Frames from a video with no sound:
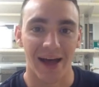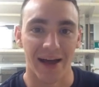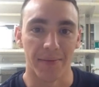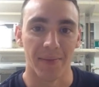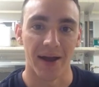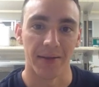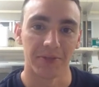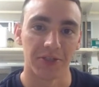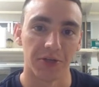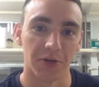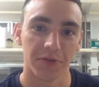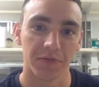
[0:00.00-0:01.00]
Howdy, my name
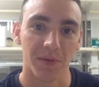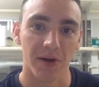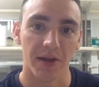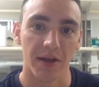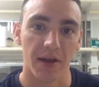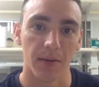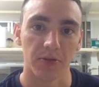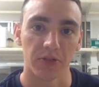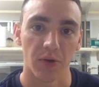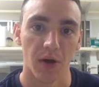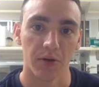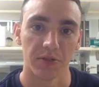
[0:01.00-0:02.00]
is Joseph Barnett, and I'm a
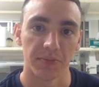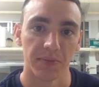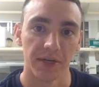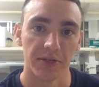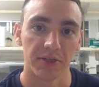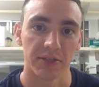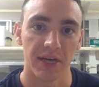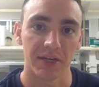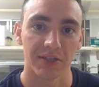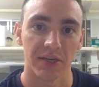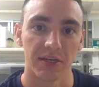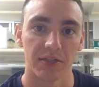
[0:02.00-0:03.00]
zoology major at
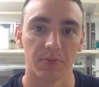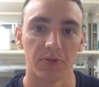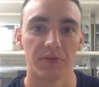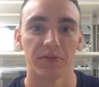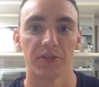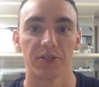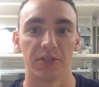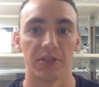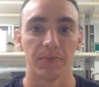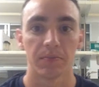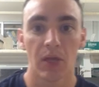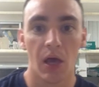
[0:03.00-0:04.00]
Texas A&M
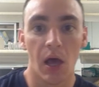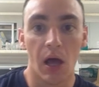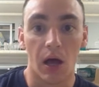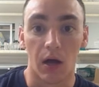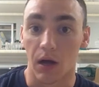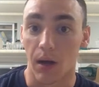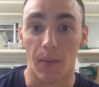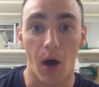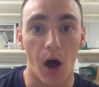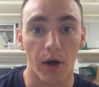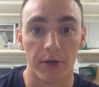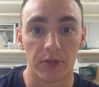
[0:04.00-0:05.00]
University. I'm
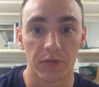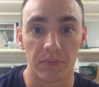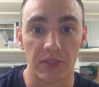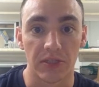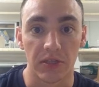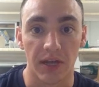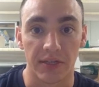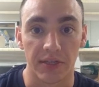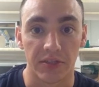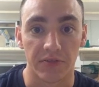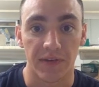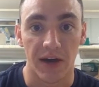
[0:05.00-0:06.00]
honored to have been
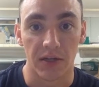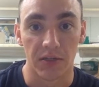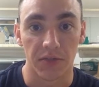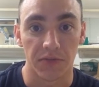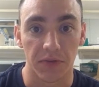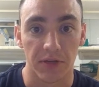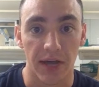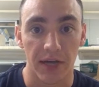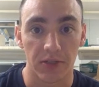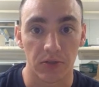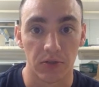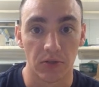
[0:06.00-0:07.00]
selected as a finalist for the
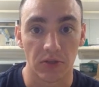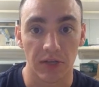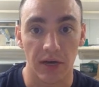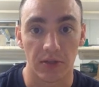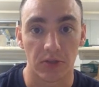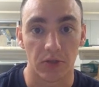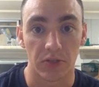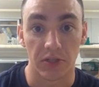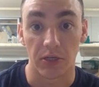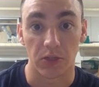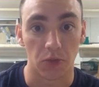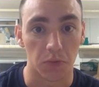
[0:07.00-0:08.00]
National Eagle Scout
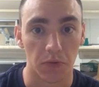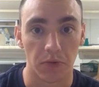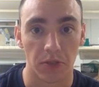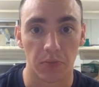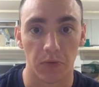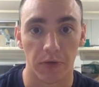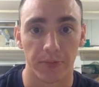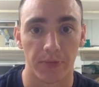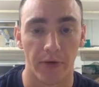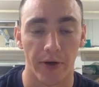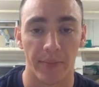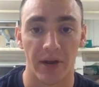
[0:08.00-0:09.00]
Association's World Explorers
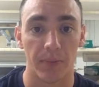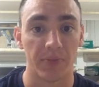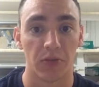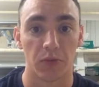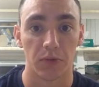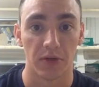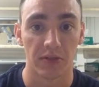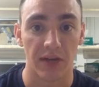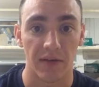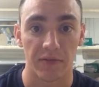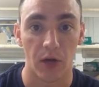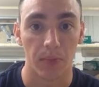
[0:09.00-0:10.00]
program, and I'd be thrilled
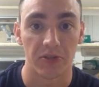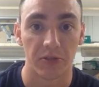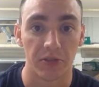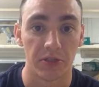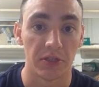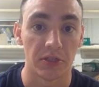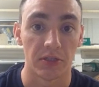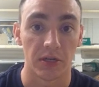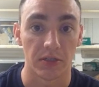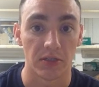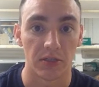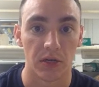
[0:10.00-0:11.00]
to have the opportunity to
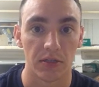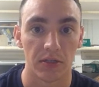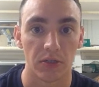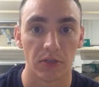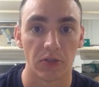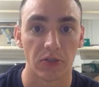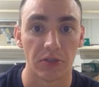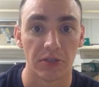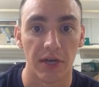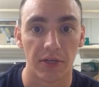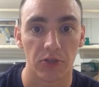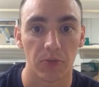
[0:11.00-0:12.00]
conduct a study at
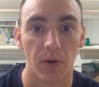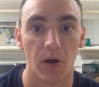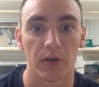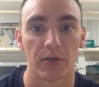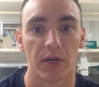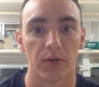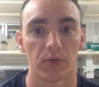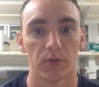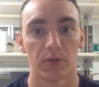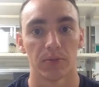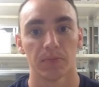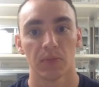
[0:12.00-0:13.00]
Yosemite National Park in
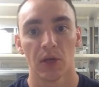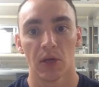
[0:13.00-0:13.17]
Ecuador.